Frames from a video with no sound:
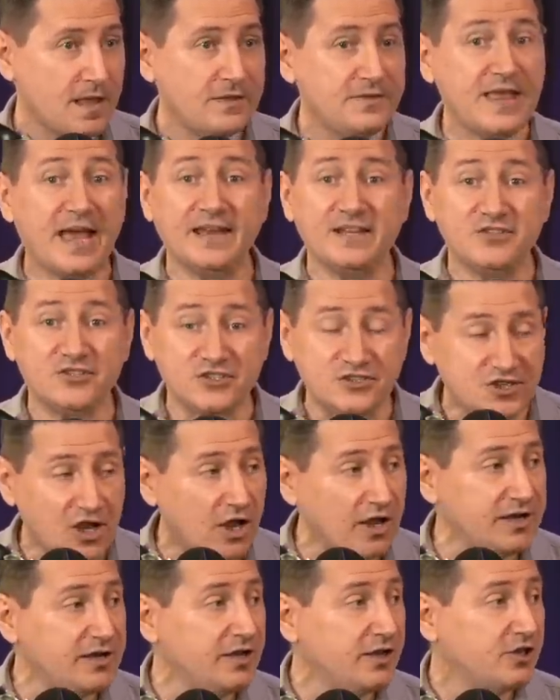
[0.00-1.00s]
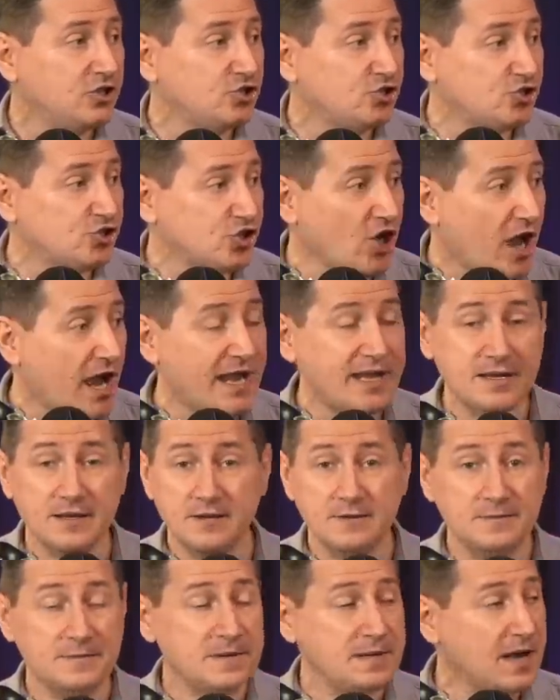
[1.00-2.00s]
that is done, shot,
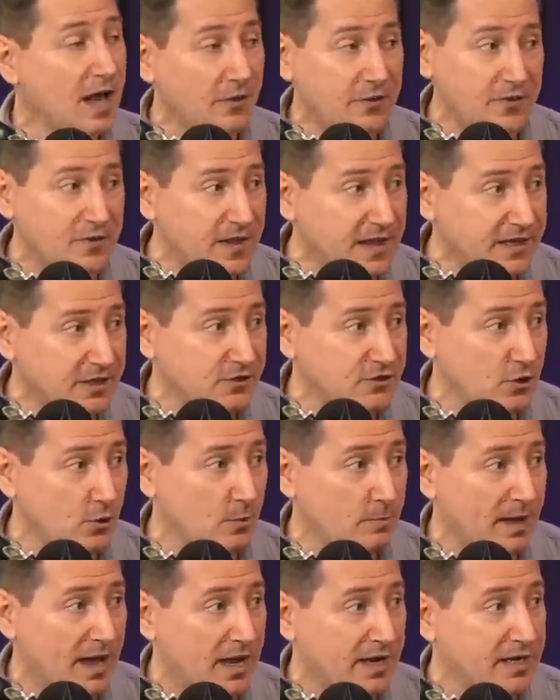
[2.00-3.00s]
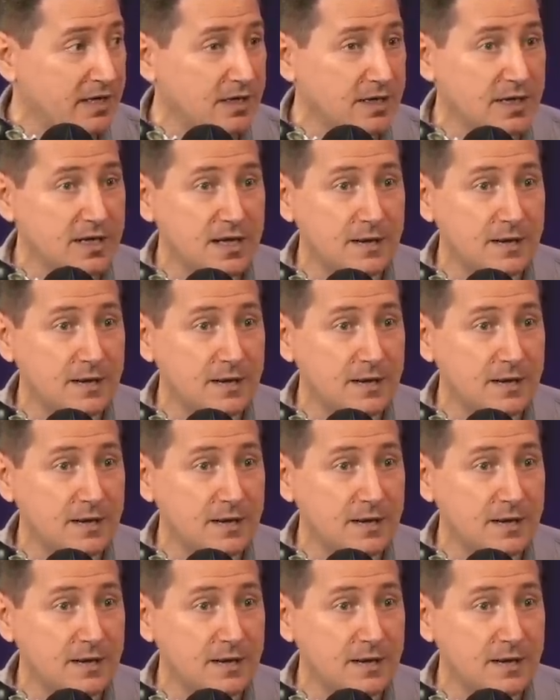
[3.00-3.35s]
nothing they can do about it.